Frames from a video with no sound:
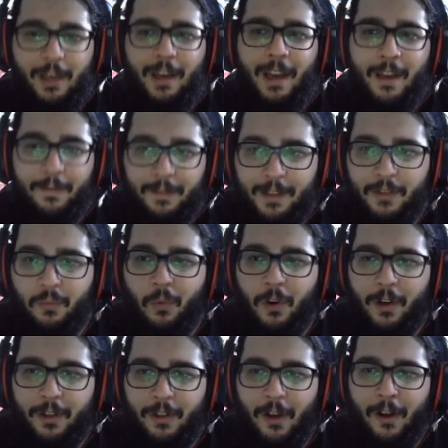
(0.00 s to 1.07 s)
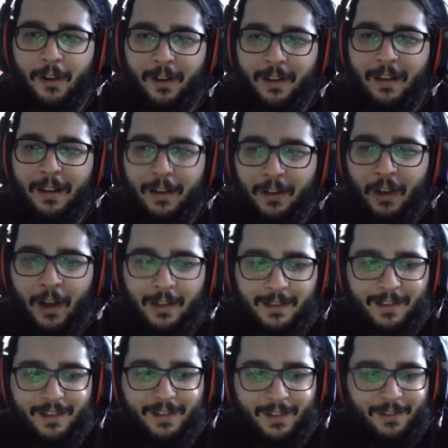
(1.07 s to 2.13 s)
if this worked on
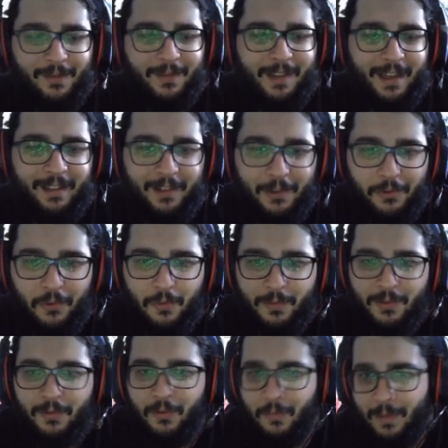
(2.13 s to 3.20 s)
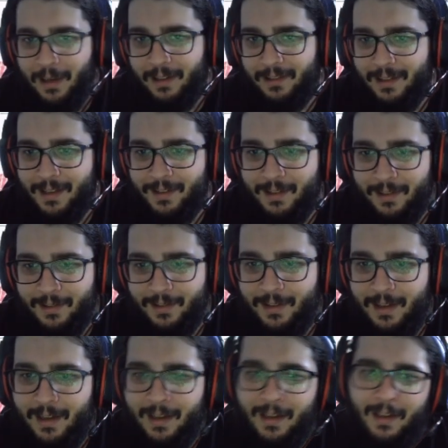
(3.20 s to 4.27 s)
non-Sisters of Silent troops too, but it doesn't.
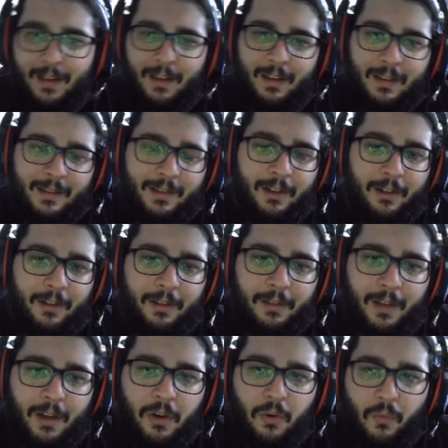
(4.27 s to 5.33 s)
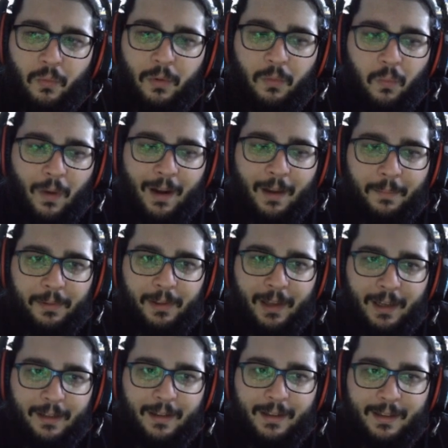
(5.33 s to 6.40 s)
Certainly you would want to
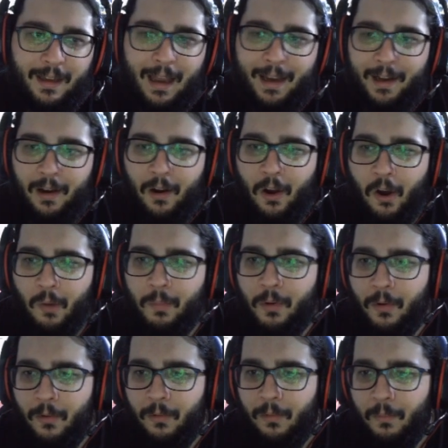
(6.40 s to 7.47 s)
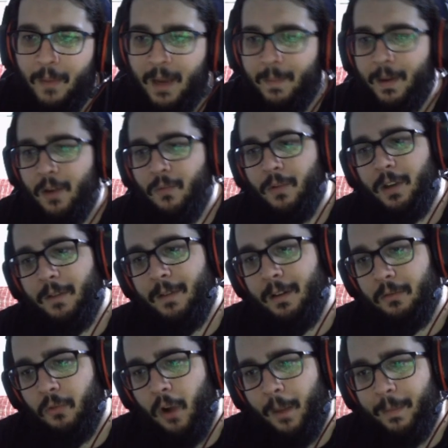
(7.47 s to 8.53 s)
play this kind of combo. Maybe you would even
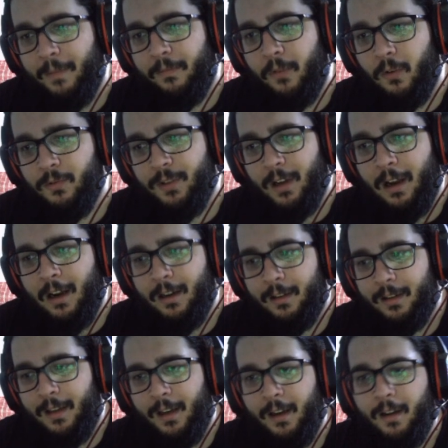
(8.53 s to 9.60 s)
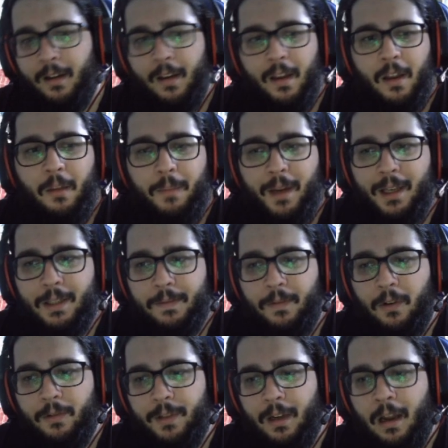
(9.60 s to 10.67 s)
drop a Frozen Heart there, because
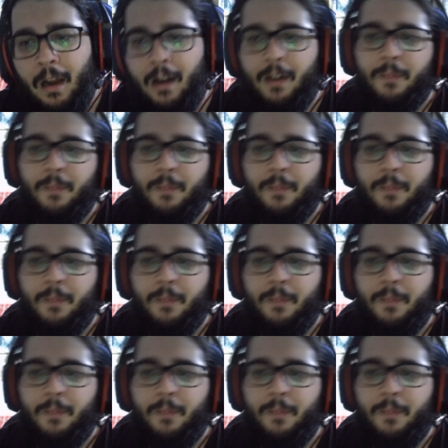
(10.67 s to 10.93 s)
Frozen Heart